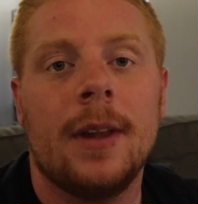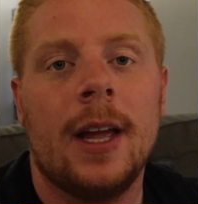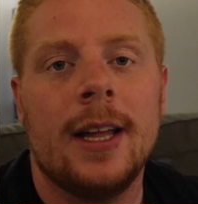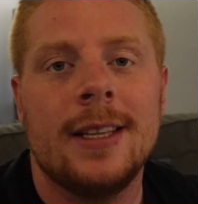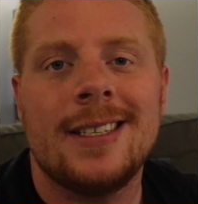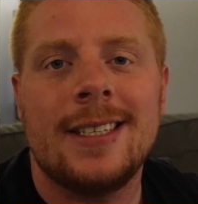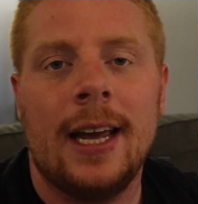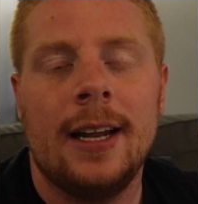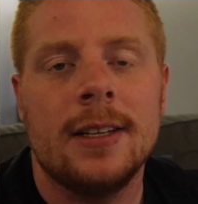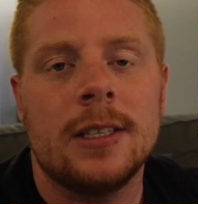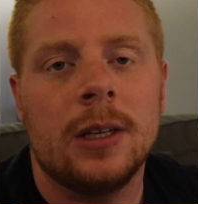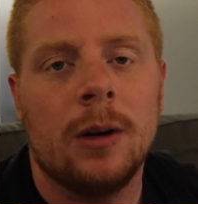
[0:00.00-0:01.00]
And stayed
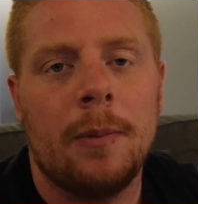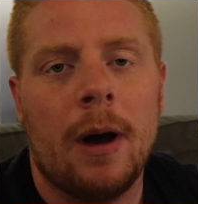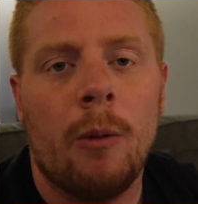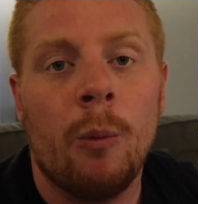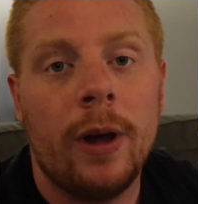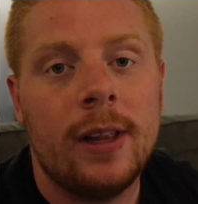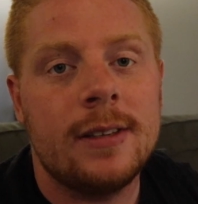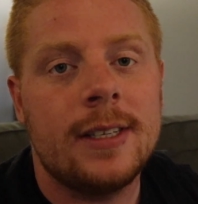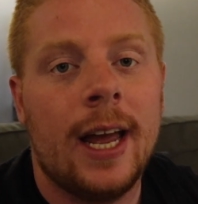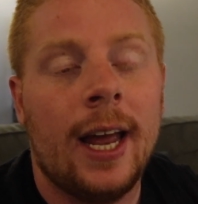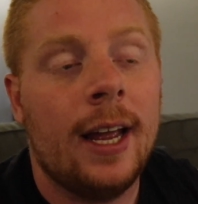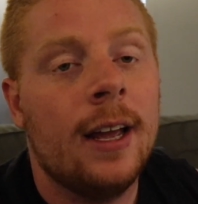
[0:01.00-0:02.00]
until about
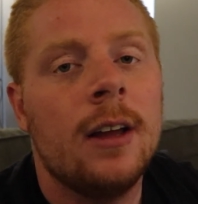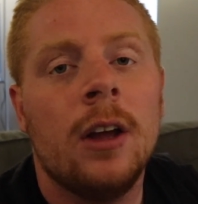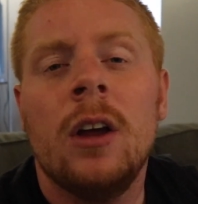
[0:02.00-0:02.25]
Wednesday.